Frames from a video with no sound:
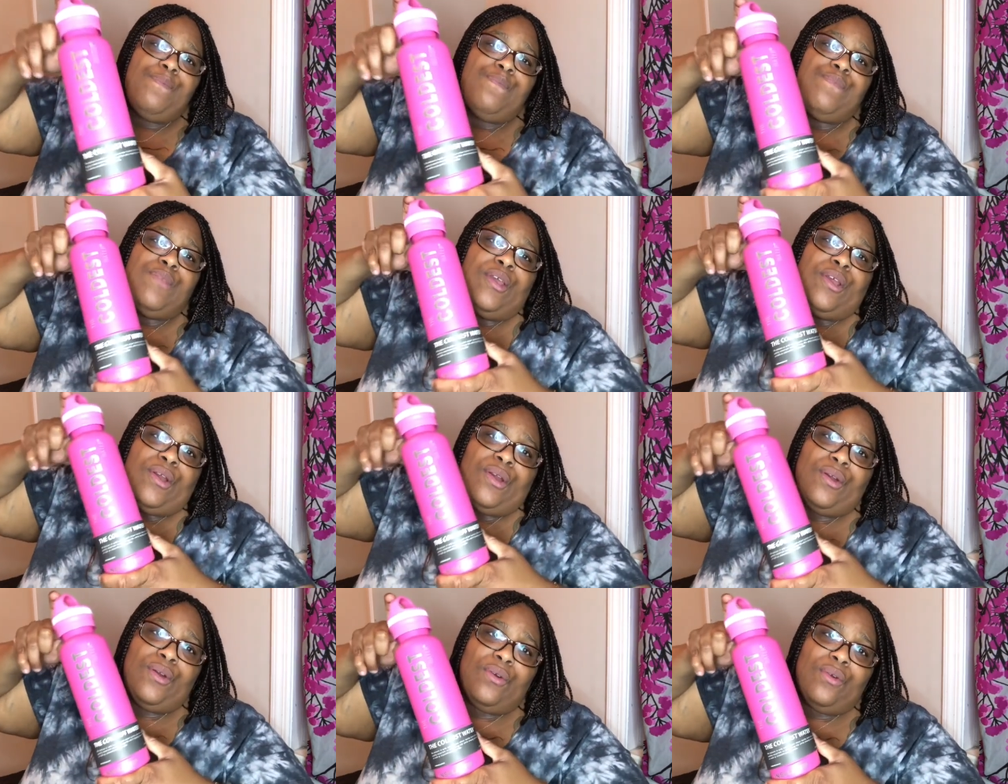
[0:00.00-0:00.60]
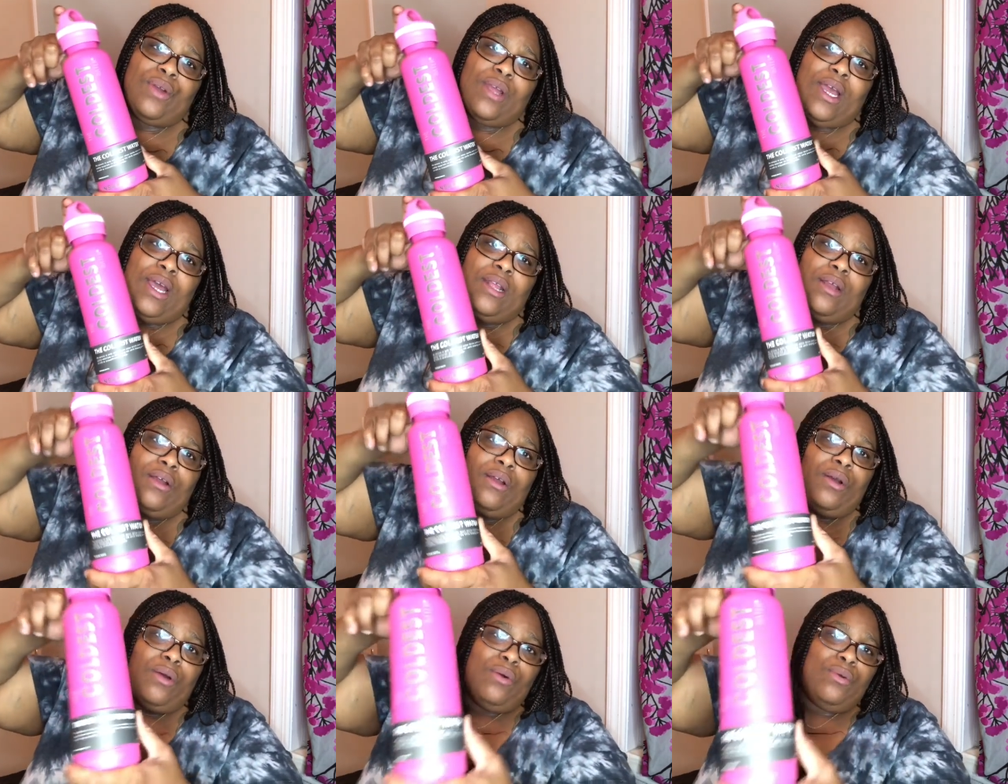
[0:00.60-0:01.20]
Your girl got a
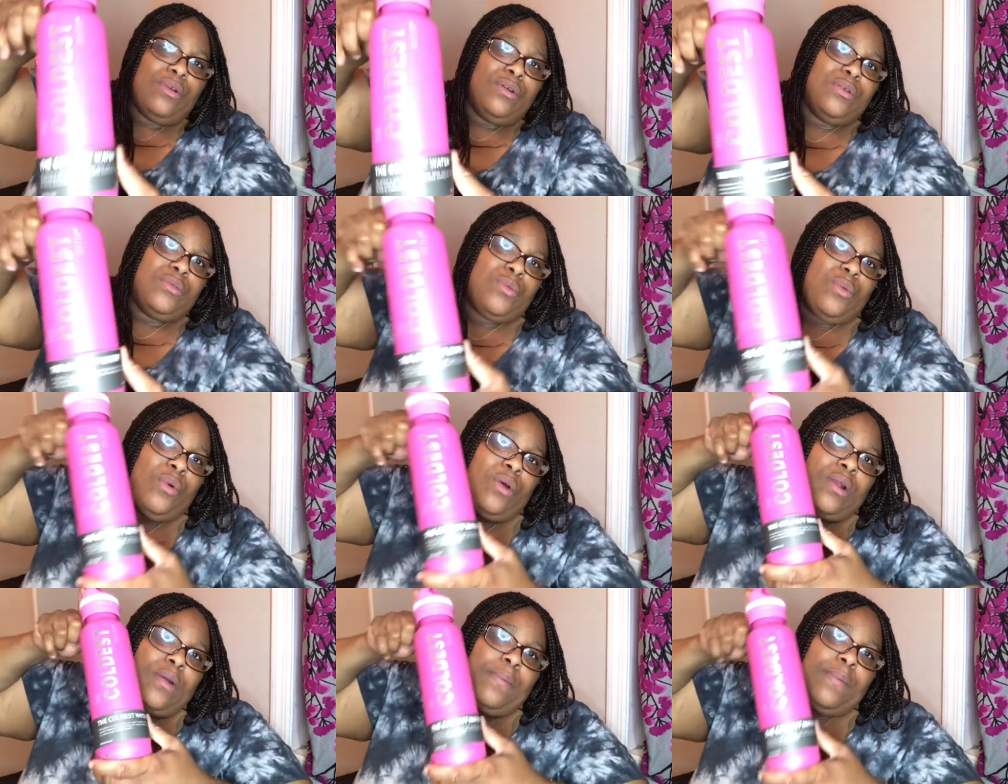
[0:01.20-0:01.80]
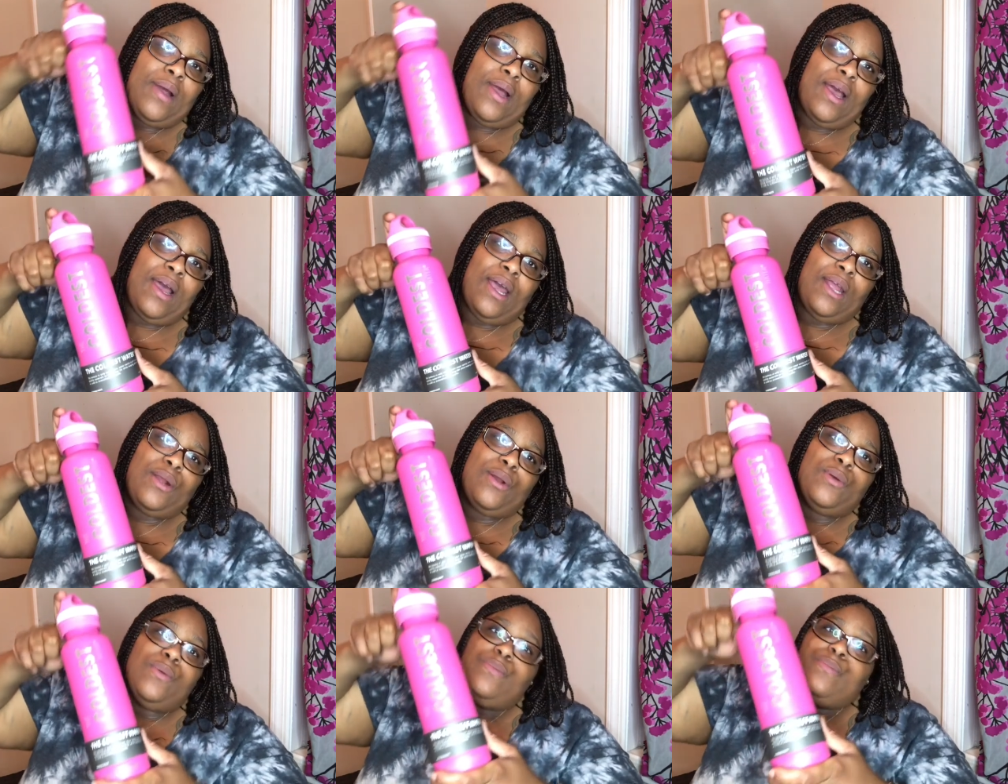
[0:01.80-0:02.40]
coldest water
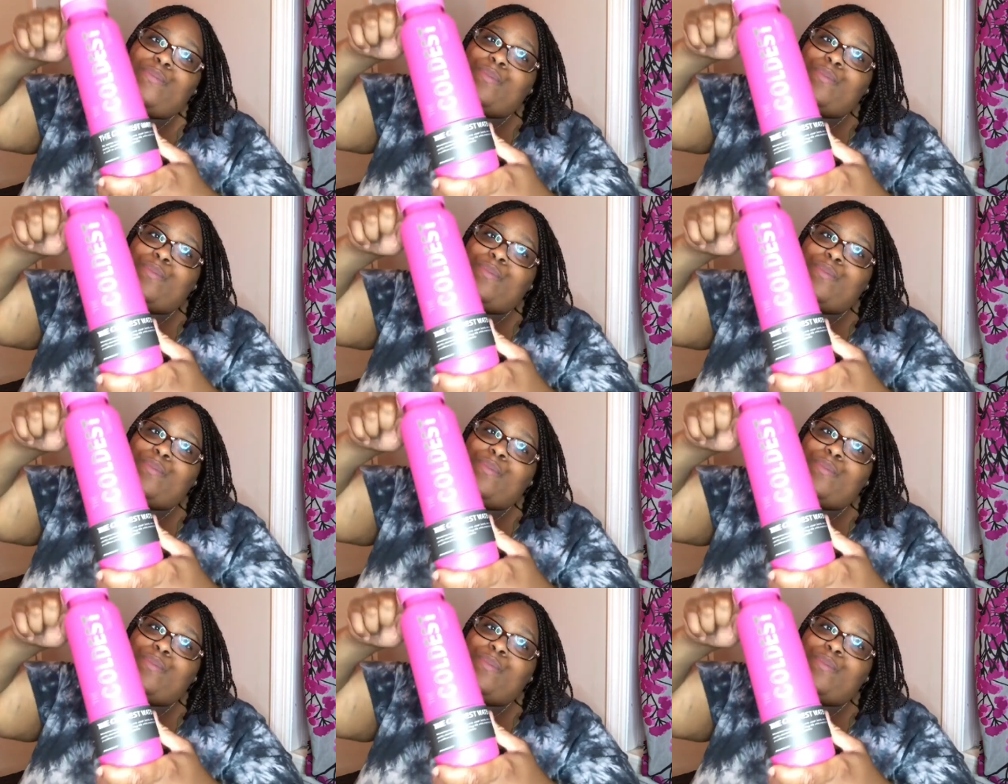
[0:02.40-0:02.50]
bottle.